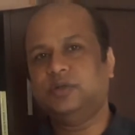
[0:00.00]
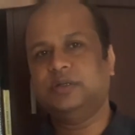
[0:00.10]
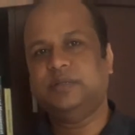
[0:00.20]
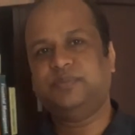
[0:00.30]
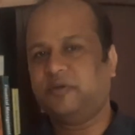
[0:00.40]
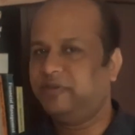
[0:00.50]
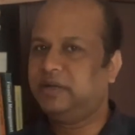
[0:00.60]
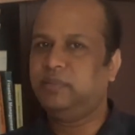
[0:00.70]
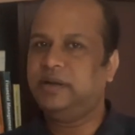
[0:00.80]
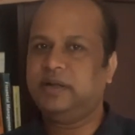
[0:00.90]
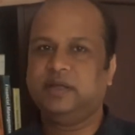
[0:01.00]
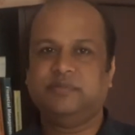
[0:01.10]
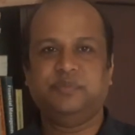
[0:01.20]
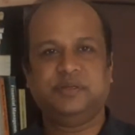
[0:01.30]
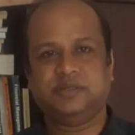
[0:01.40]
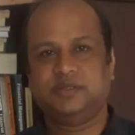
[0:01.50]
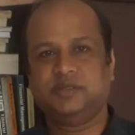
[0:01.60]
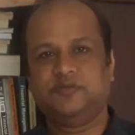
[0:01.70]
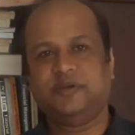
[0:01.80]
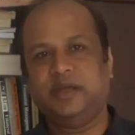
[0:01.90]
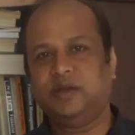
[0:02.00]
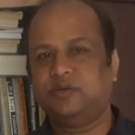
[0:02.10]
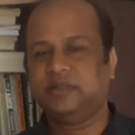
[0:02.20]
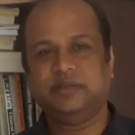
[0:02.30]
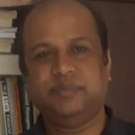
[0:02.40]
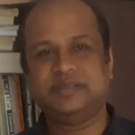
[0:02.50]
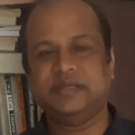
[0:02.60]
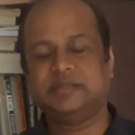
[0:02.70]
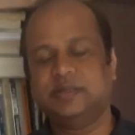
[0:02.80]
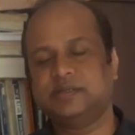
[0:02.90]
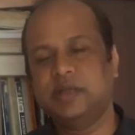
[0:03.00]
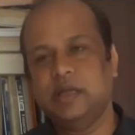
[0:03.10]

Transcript: the profitability of the business, to find out whether the business is